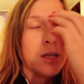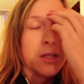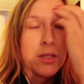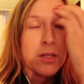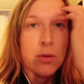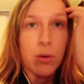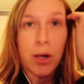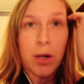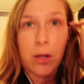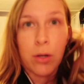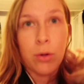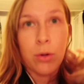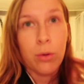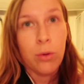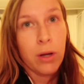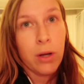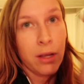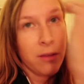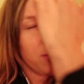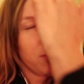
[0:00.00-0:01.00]
So I don't
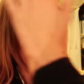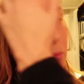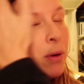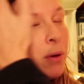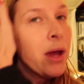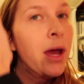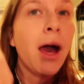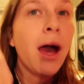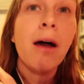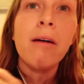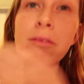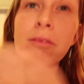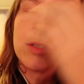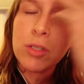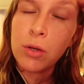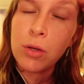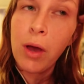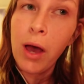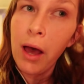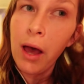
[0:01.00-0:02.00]
know if I may have
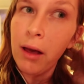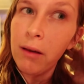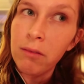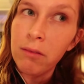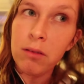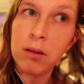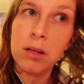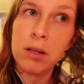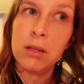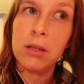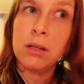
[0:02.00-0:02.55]
to have